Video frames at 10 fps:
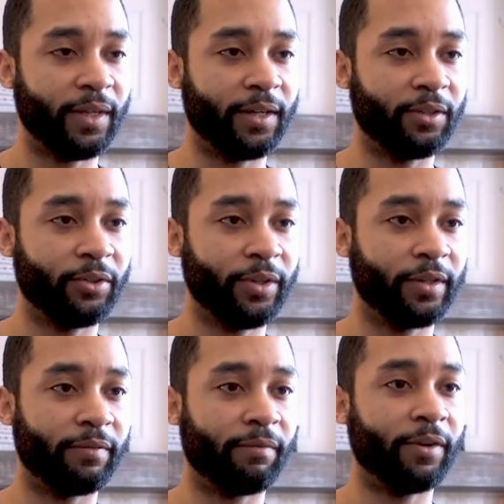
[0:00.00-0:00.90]
Including
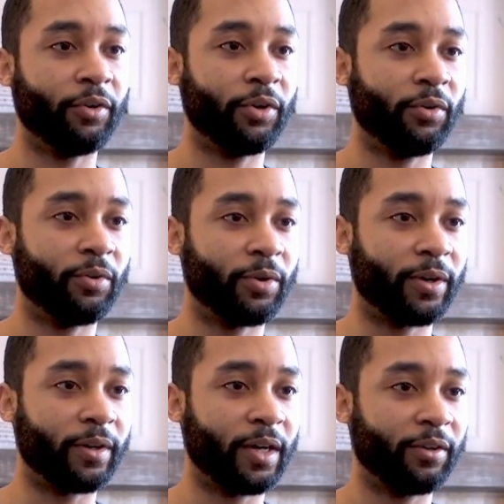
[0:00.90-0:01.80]
a photo or a
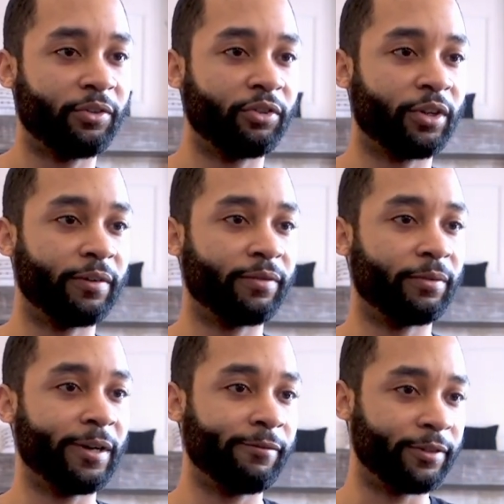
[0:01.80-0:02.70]
color chart for
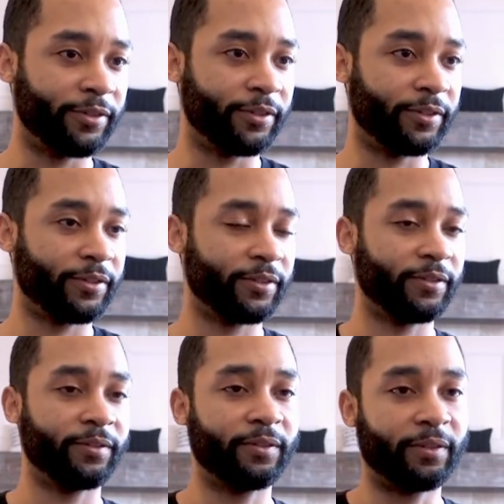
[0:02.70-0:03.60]
references.
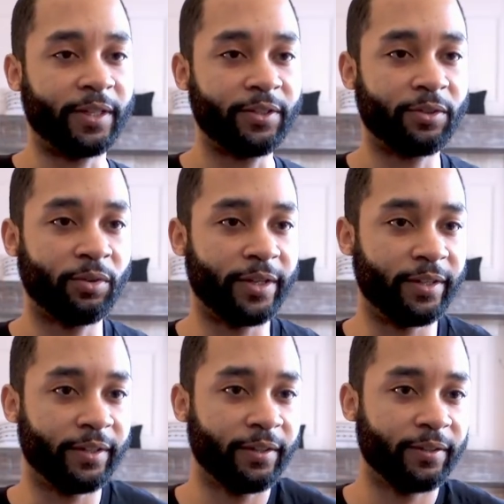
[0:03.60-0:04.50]
Oh, that's a cool
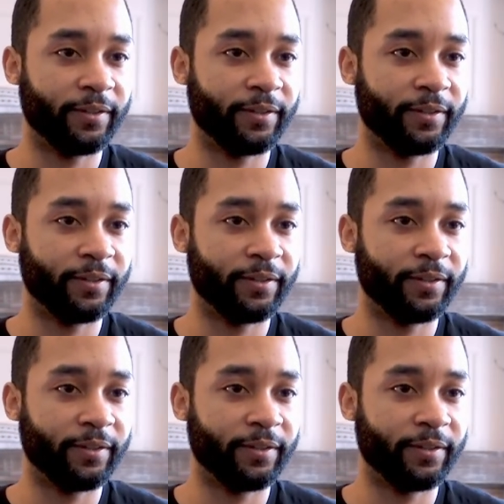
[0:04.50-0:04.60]
idea.